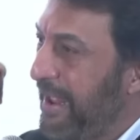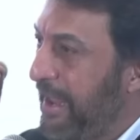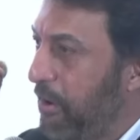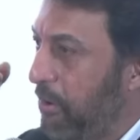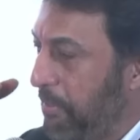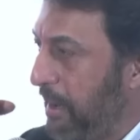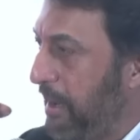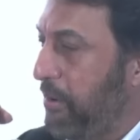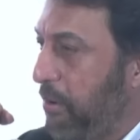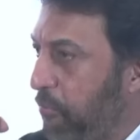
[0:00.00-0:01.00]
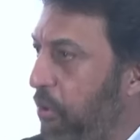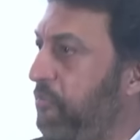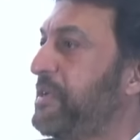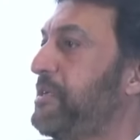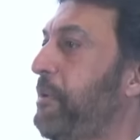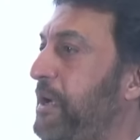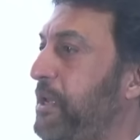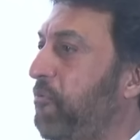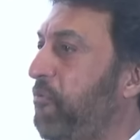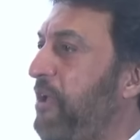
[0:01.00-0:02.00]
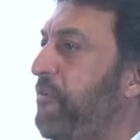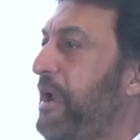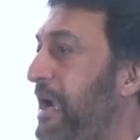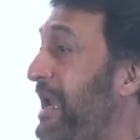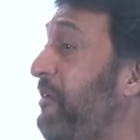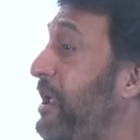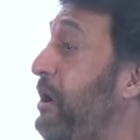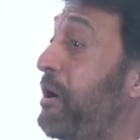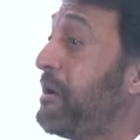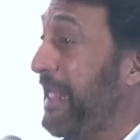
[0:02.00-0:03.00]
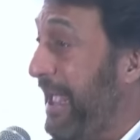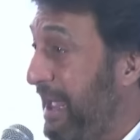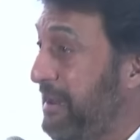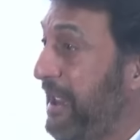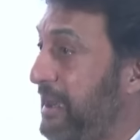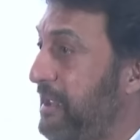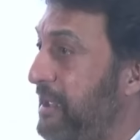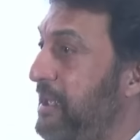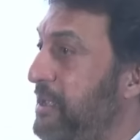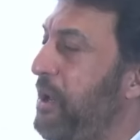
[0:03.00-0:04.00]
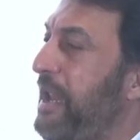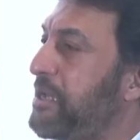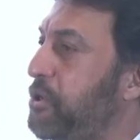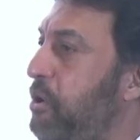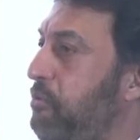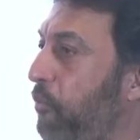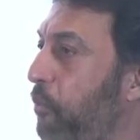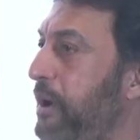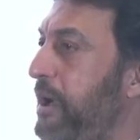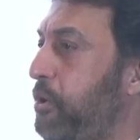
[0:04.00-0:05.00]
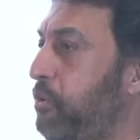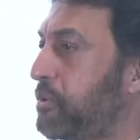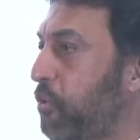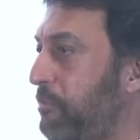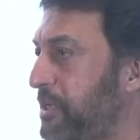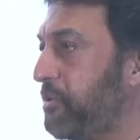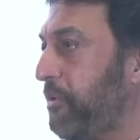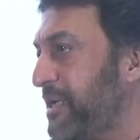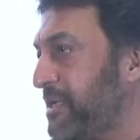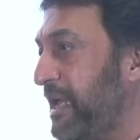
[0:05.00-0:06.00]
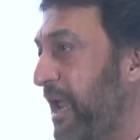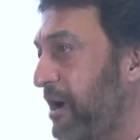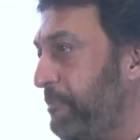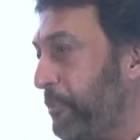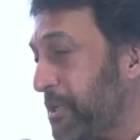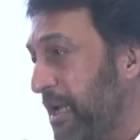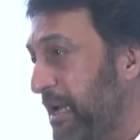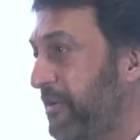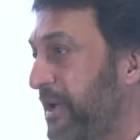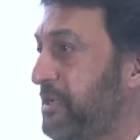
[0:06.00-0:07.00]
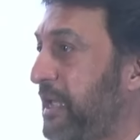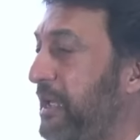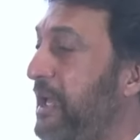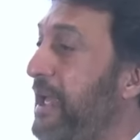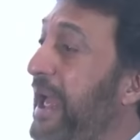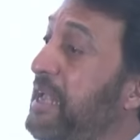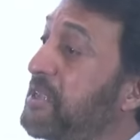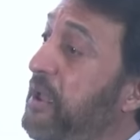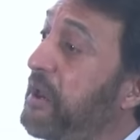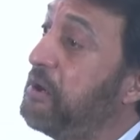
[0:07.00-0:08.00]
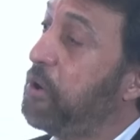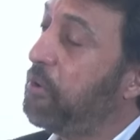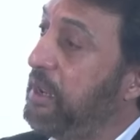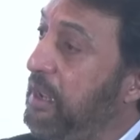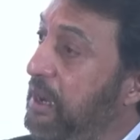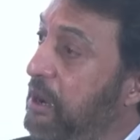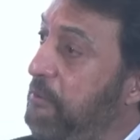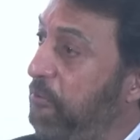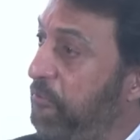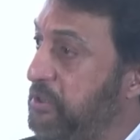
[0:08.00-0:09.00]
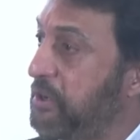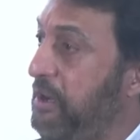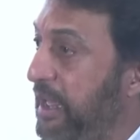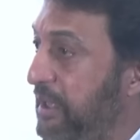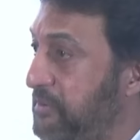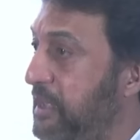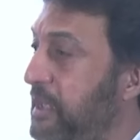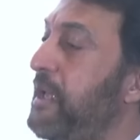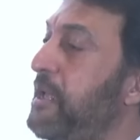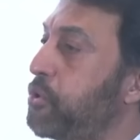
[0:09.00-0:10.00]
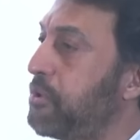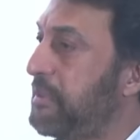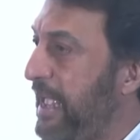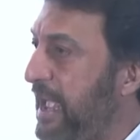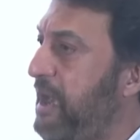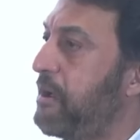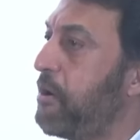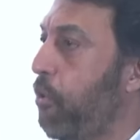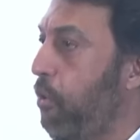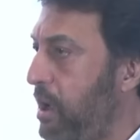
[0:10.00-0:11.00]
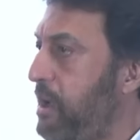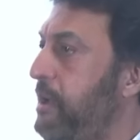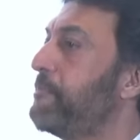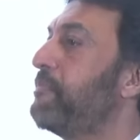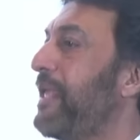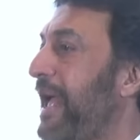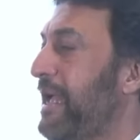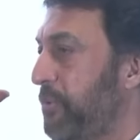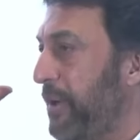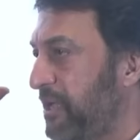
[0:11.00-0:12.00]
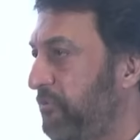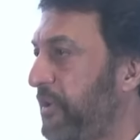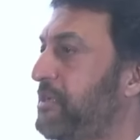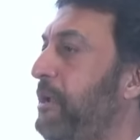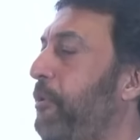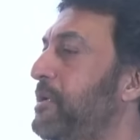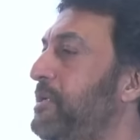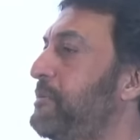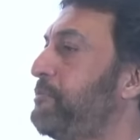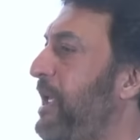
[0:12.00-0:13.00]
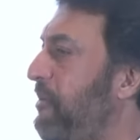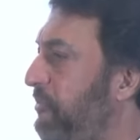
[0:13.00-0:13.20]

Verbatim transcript: you know, you have good visibility of life. In India, we are not there yet. So let's not go into so much risk in our personal investing as we are enduring in our professional lives. So their gold as well as fixed deposits play a